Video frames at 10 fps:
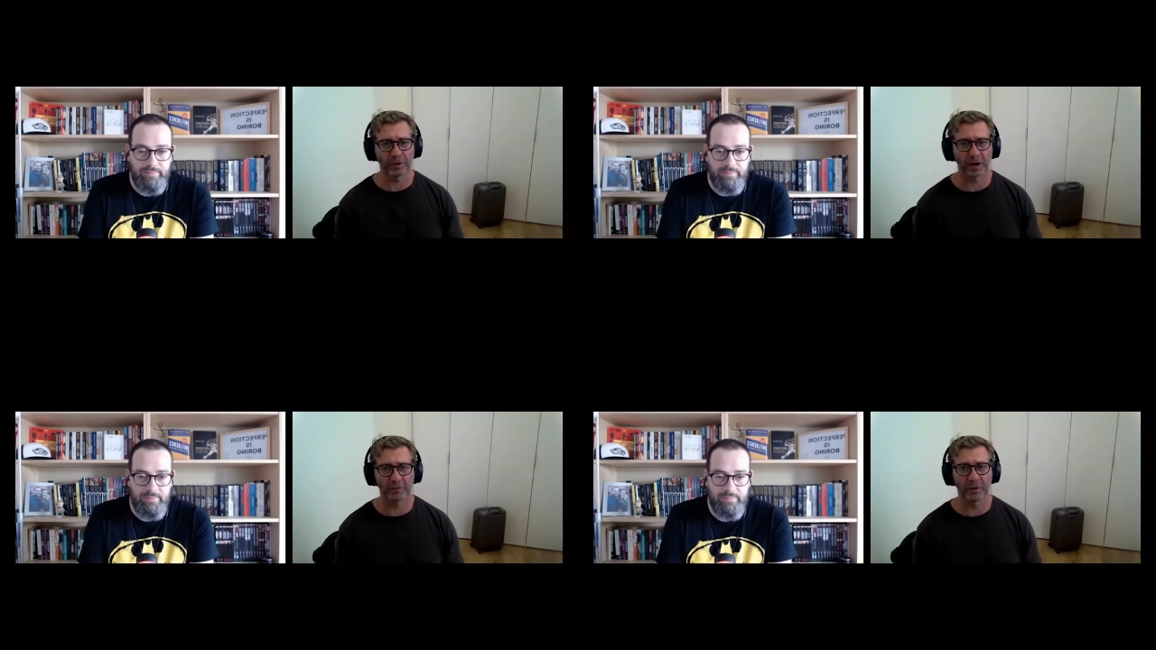
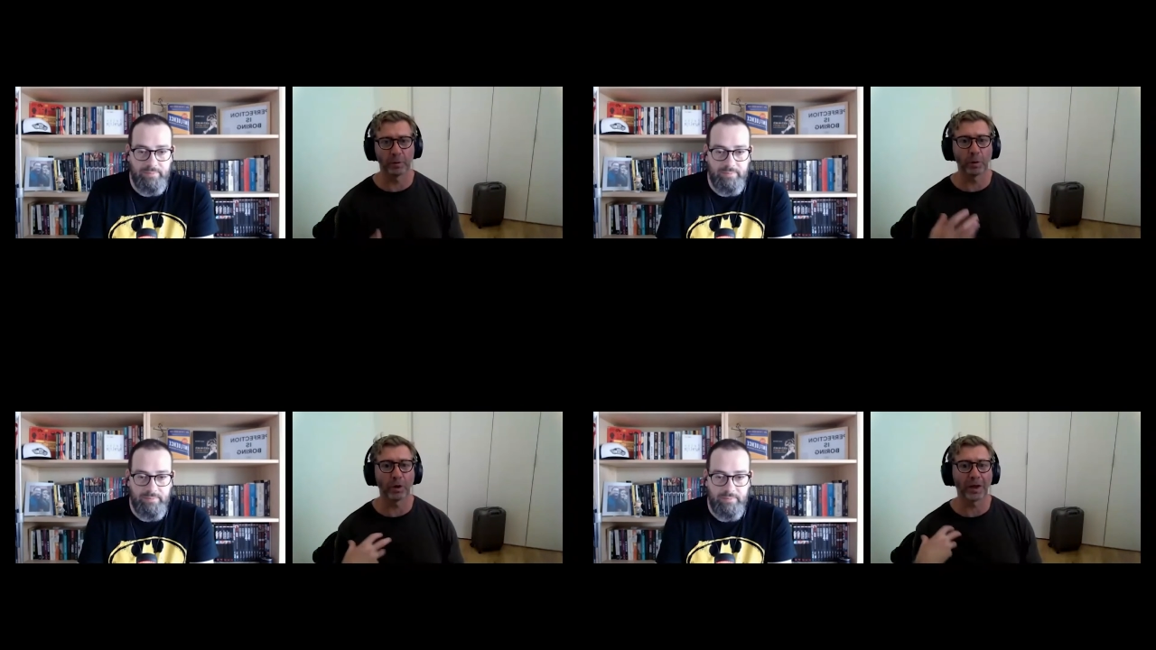Speaker 1: rather
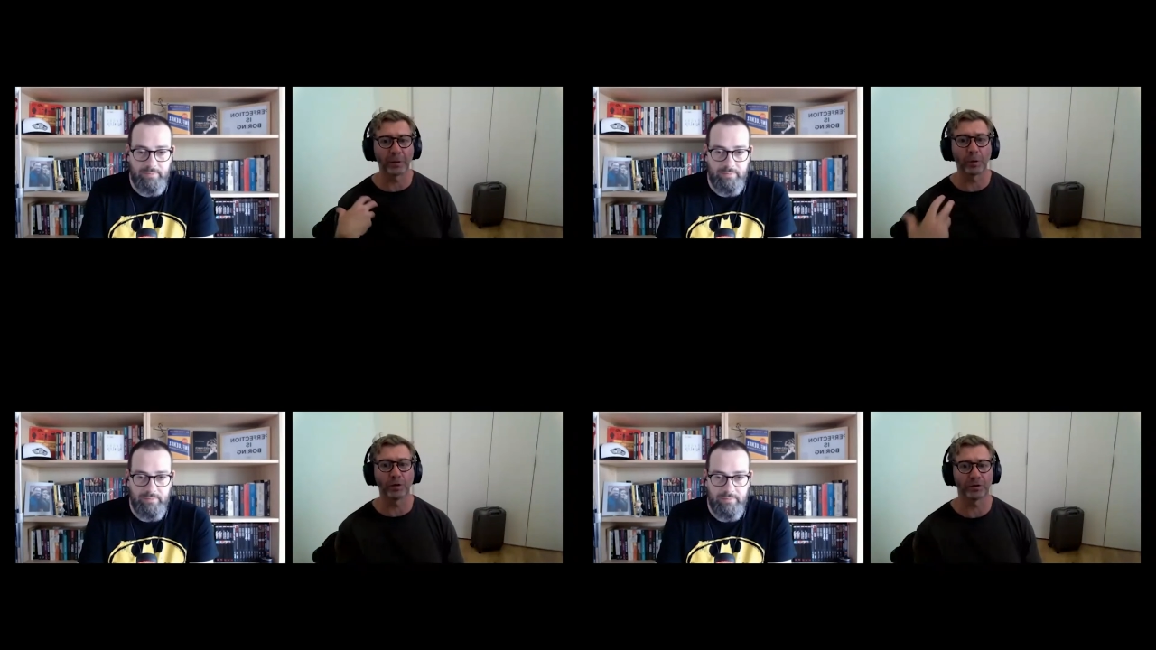than what
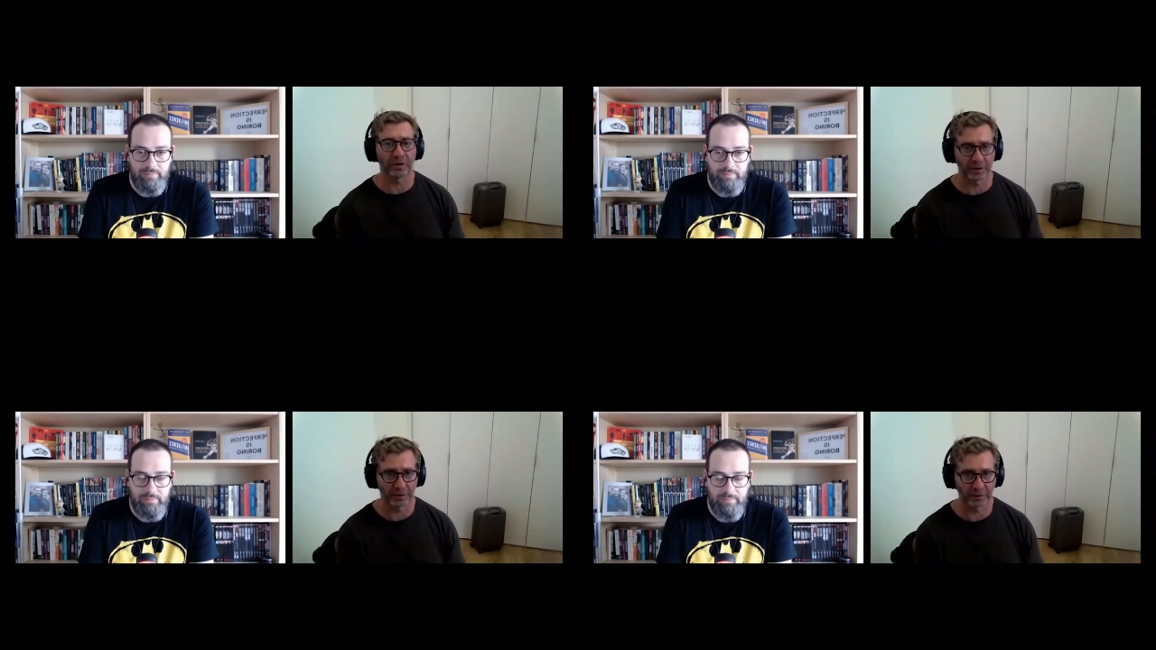they want
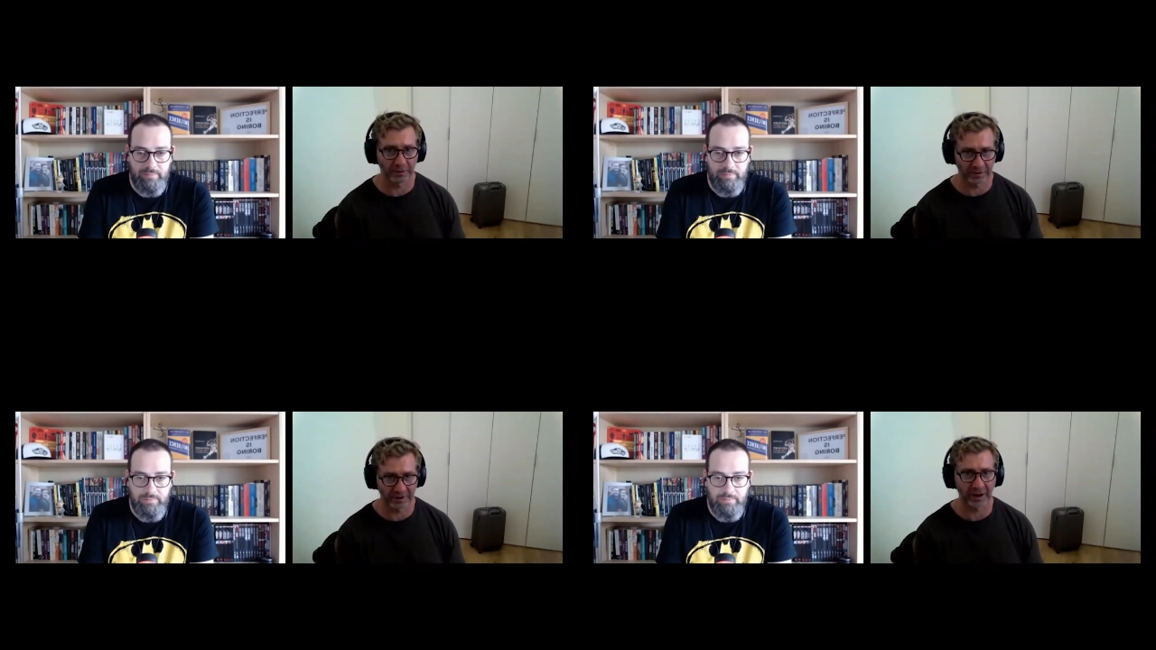to
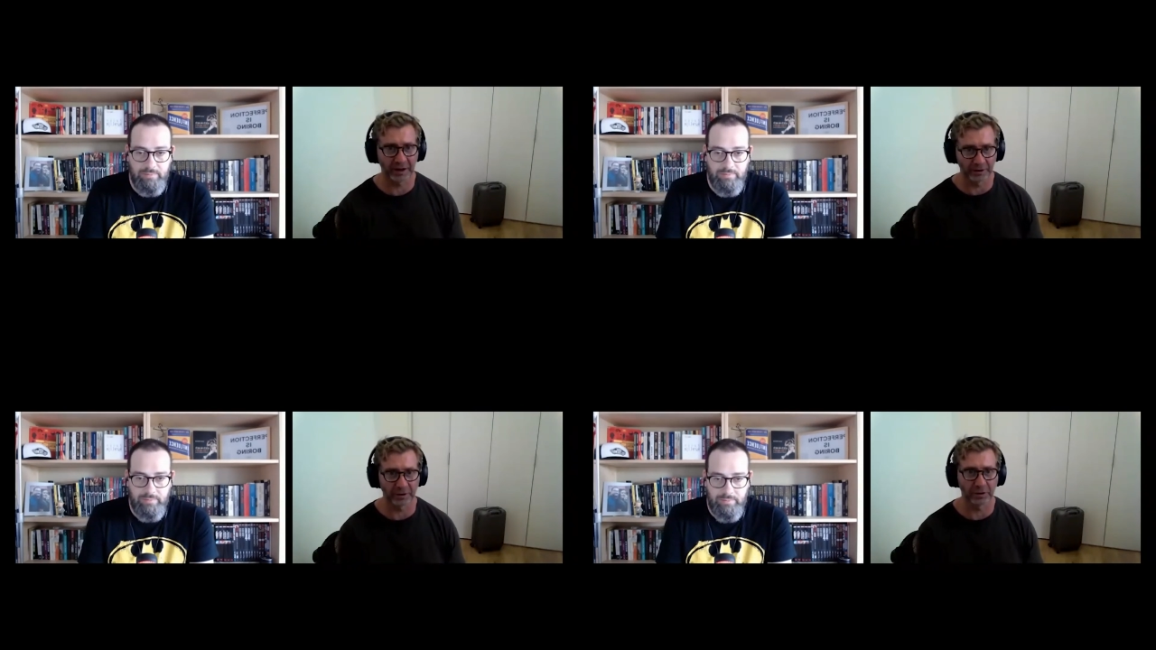say
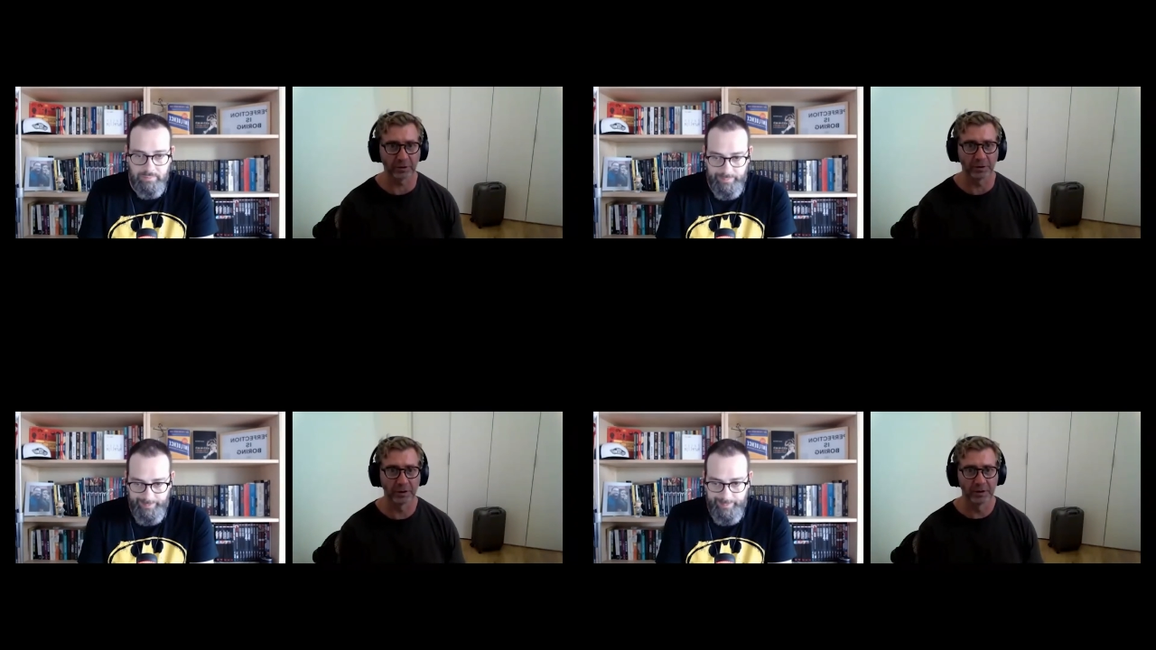and do.